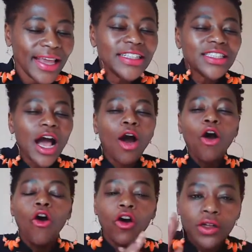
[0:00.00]
It's a
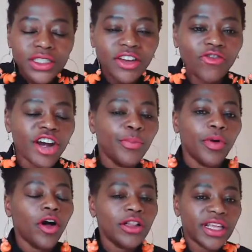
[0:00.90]
whole different
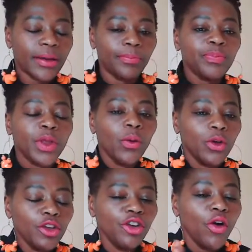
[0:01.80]
ballgame.
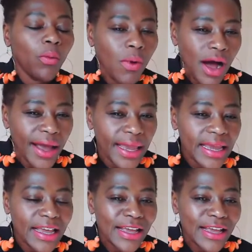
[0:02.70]
You know why?